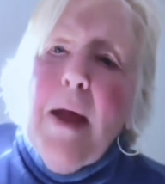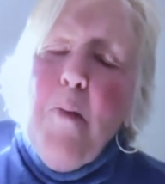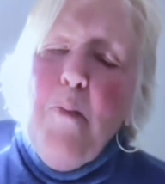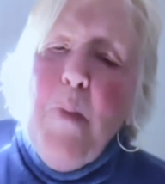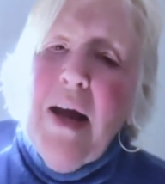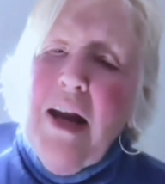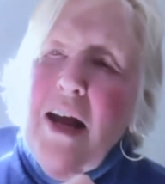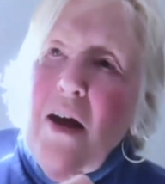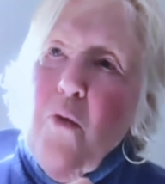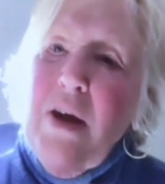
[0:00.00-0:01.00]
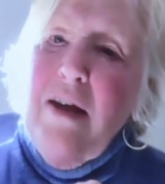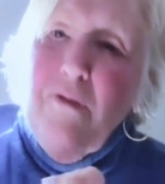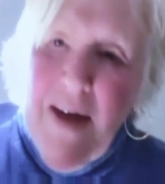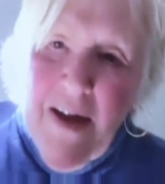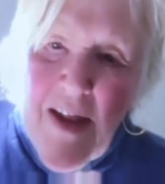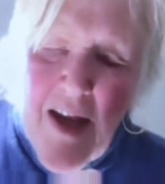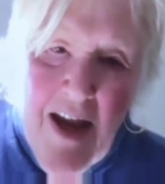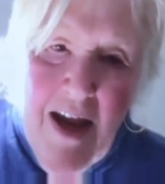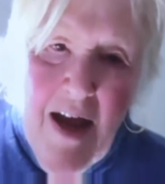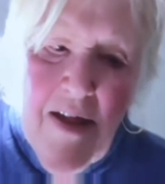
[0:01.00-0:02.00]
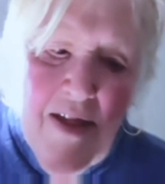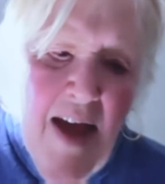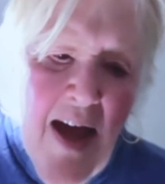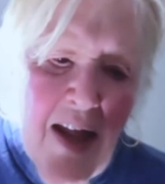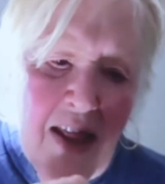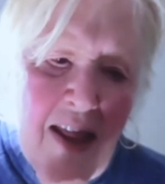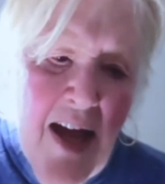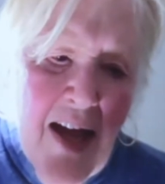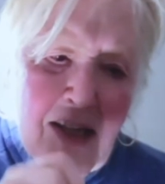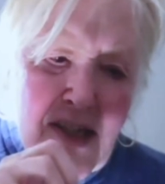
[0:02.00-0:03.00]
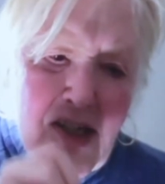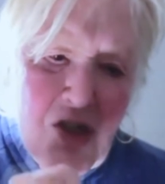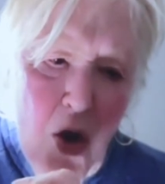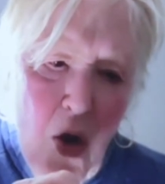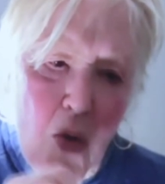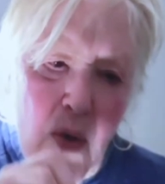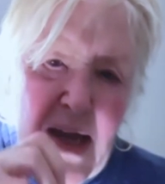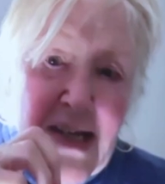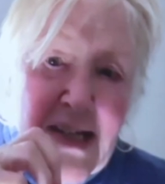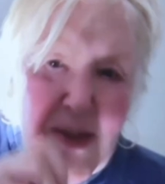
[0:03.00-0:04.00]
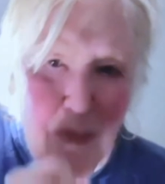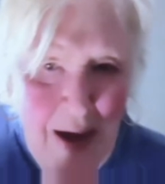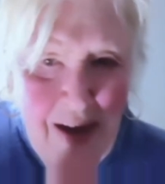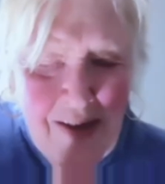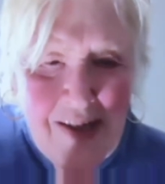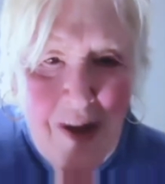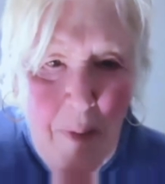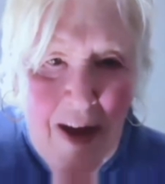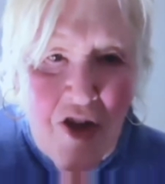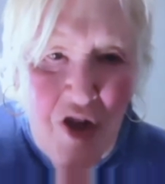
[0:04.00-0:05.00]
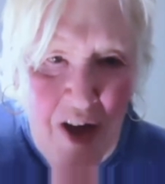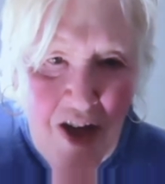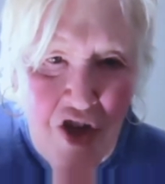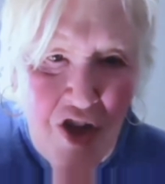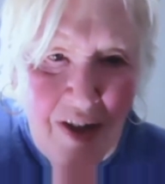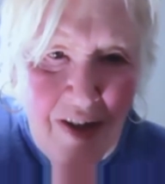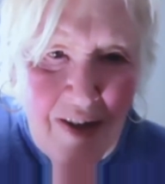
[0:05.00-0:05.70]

but we found that so expands the imagination